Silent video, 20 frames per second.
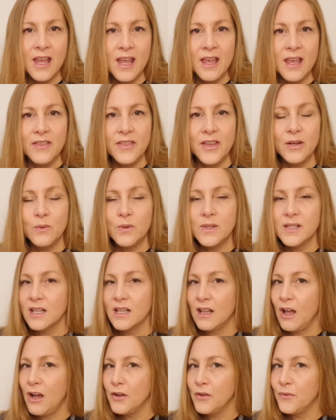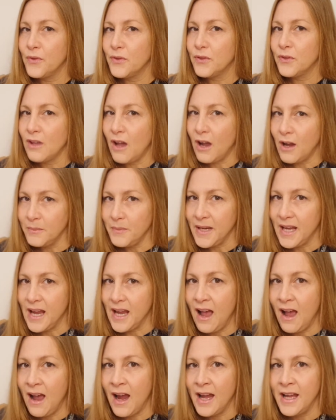There was a lot of thought
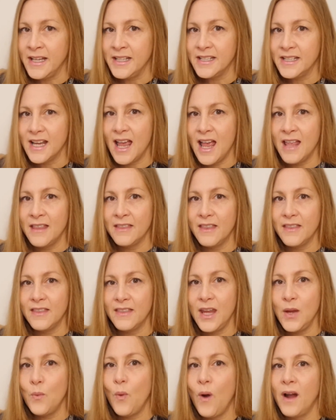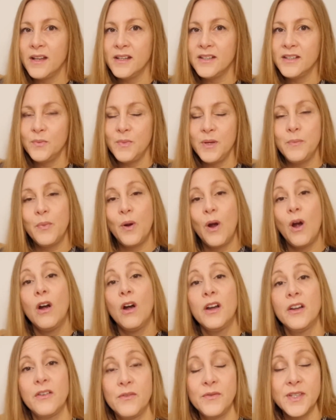behind, and they wanted to be
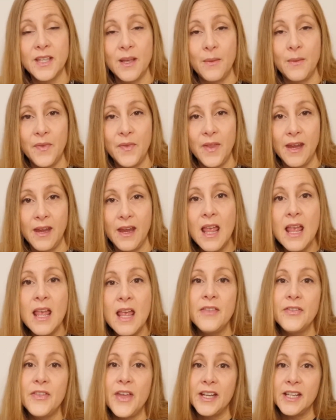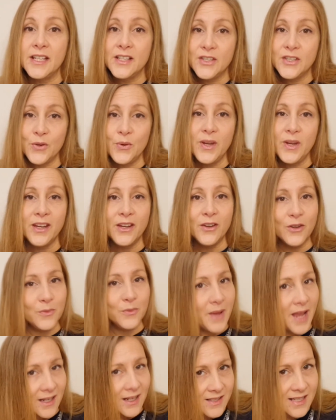part of something that is doing
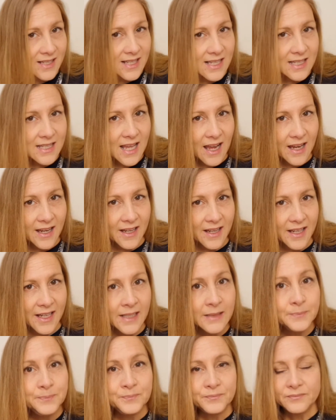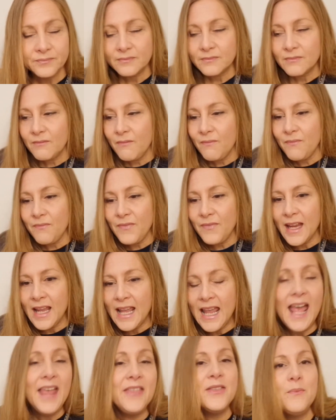good back to society.
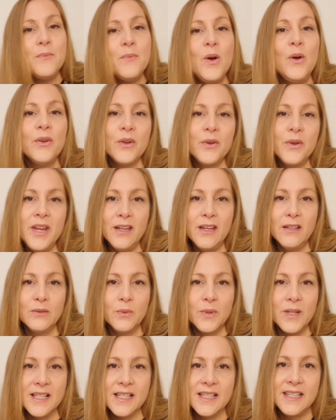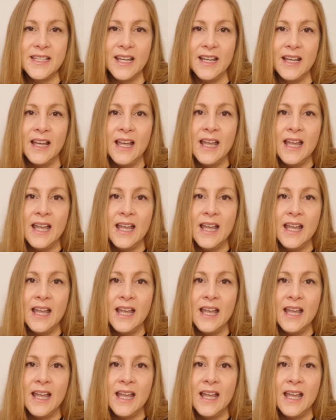And the motto here was to